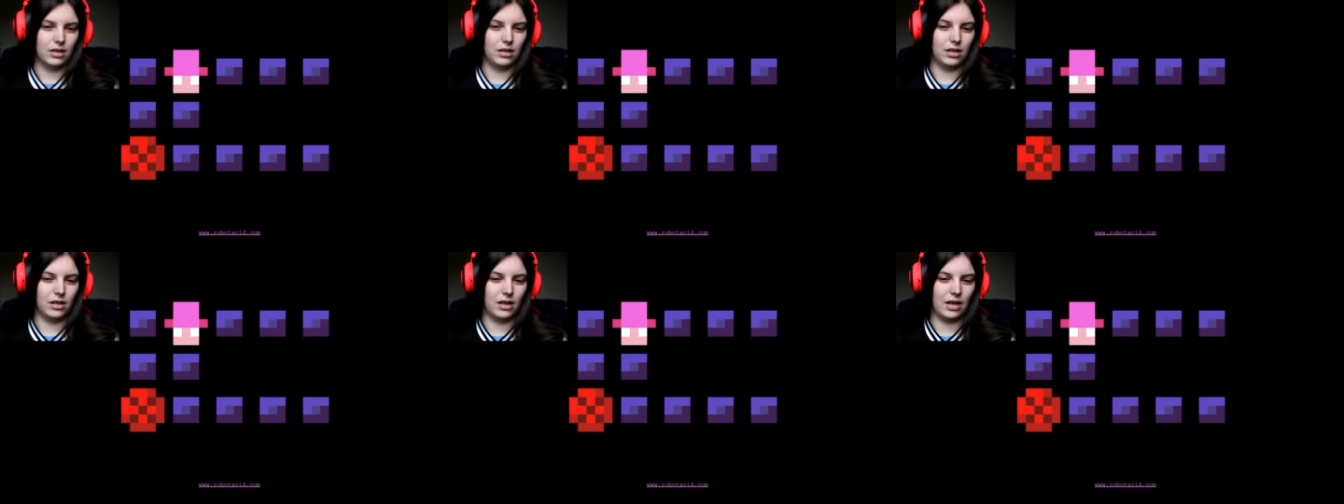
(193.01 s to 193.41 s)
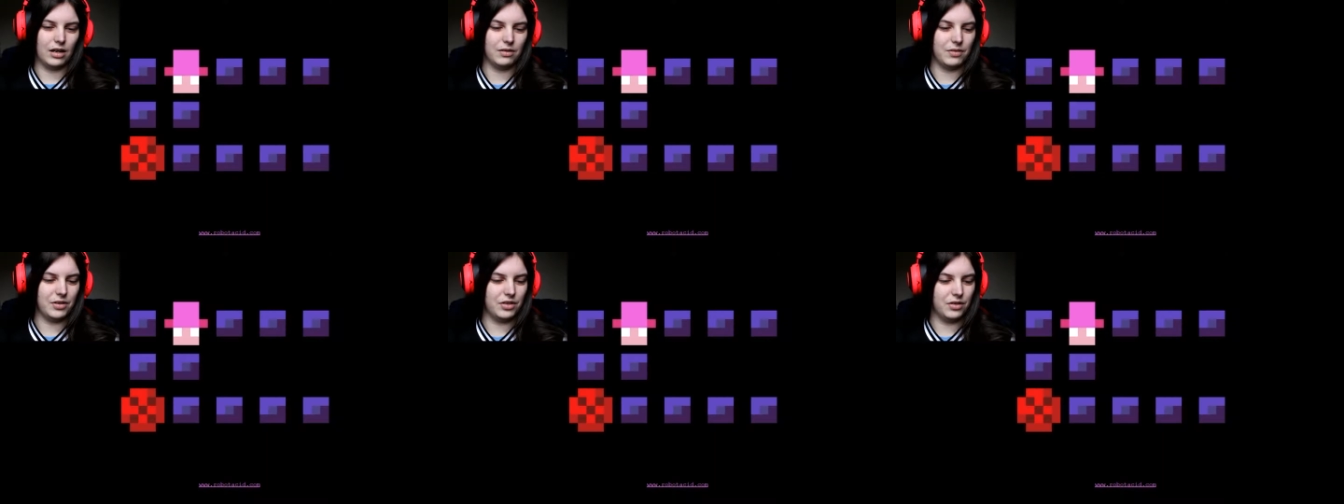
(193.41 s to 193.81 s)
Oh,
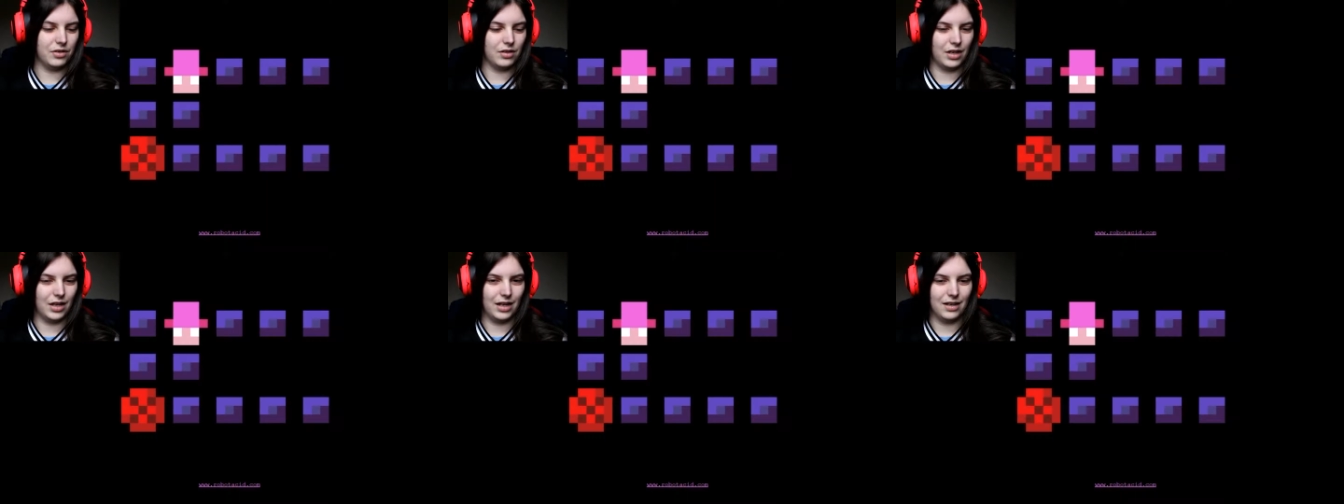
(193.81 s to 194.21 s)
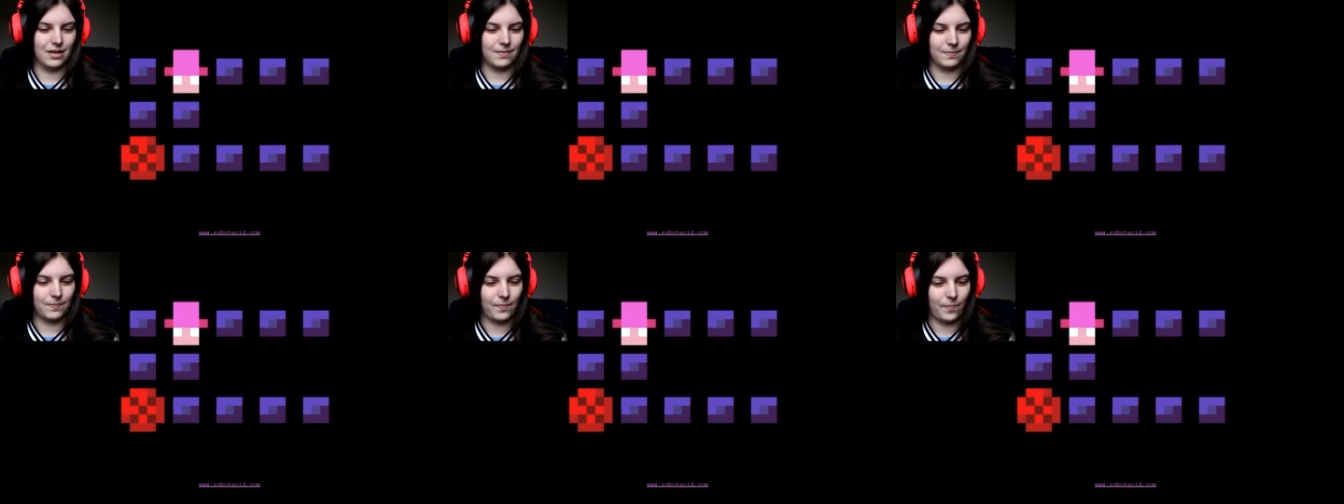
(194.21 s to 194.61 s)
how do we do
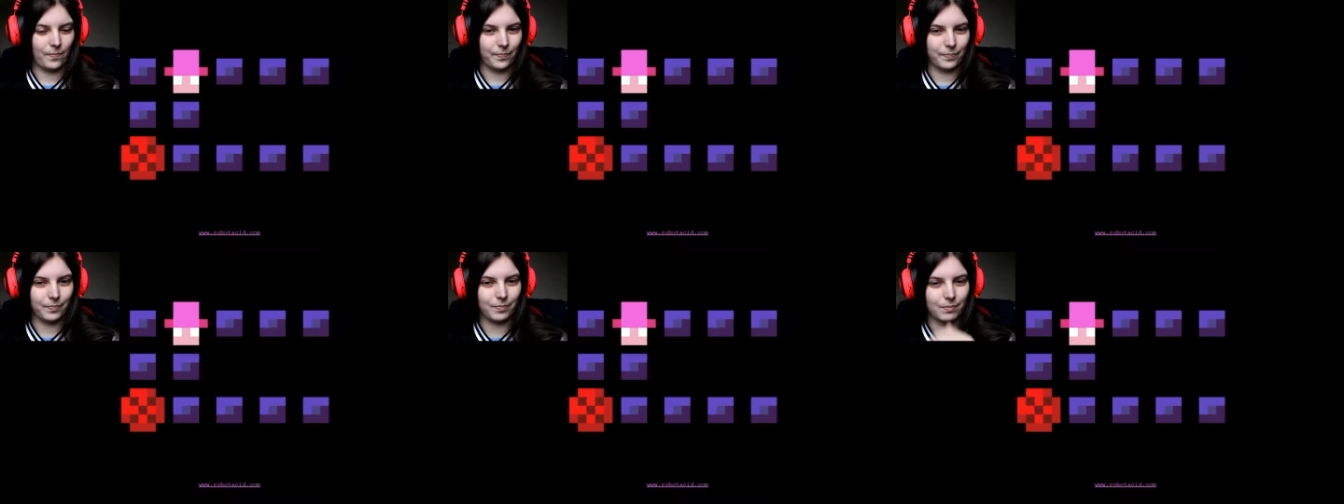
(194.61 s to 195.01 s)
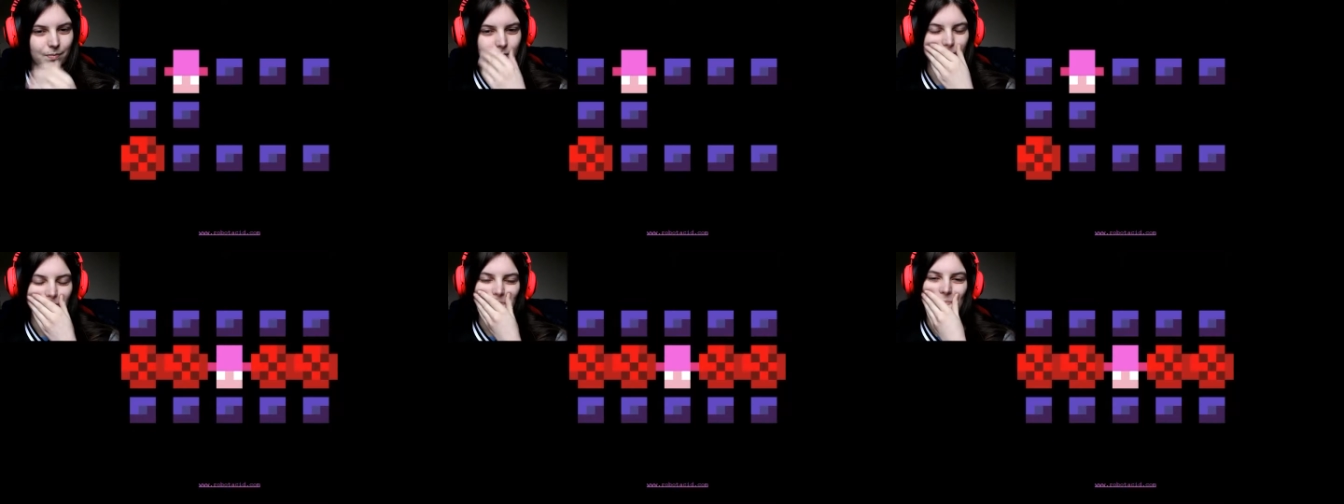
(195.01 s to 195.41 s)
then?
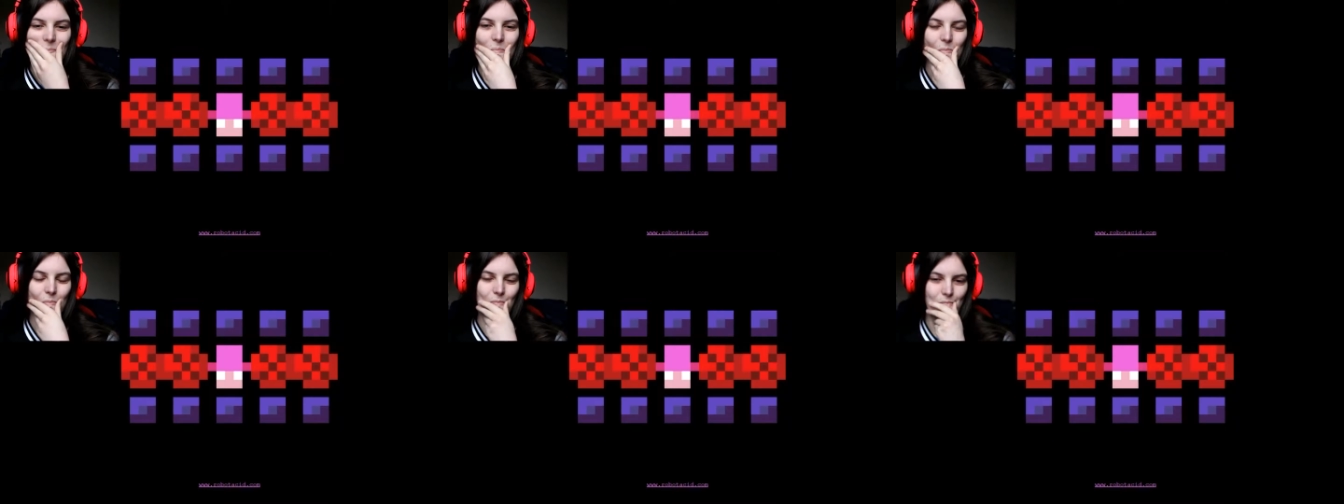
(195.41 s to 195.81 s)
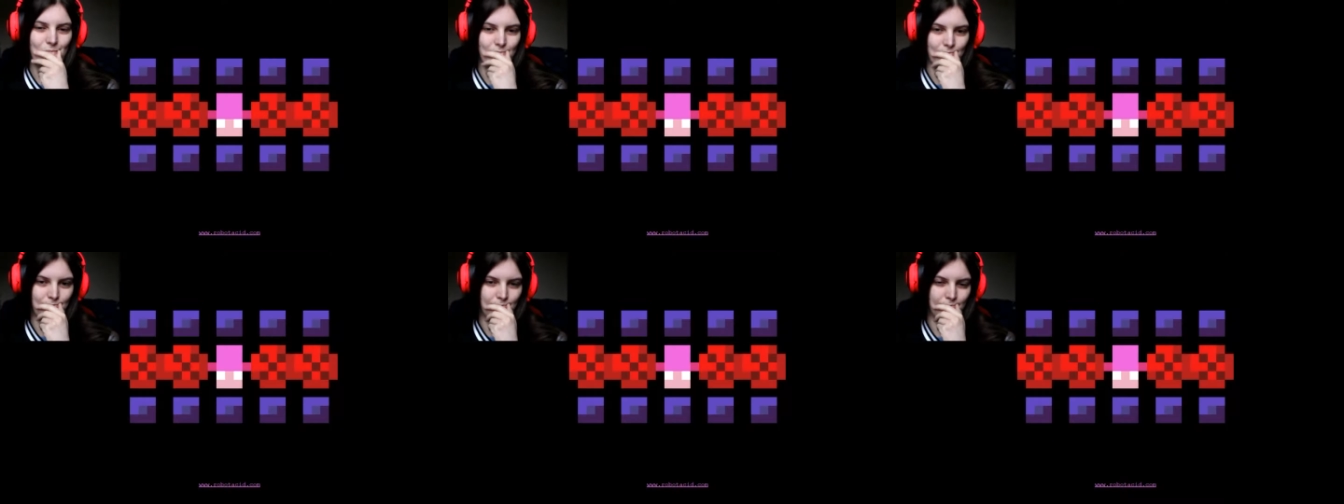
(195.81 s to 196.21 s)

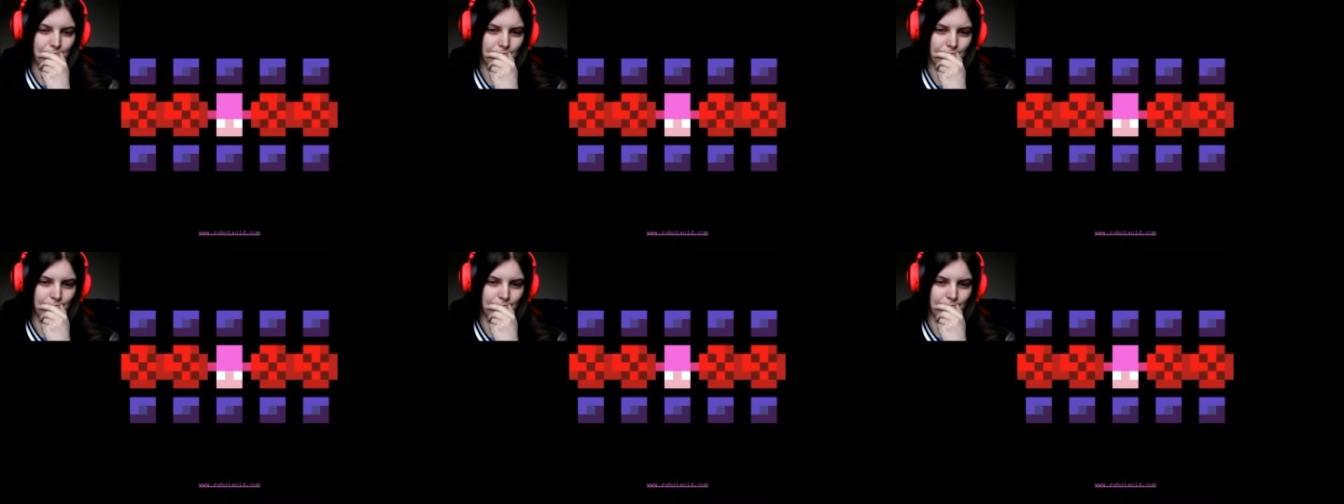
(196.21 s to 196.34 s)
Hmm.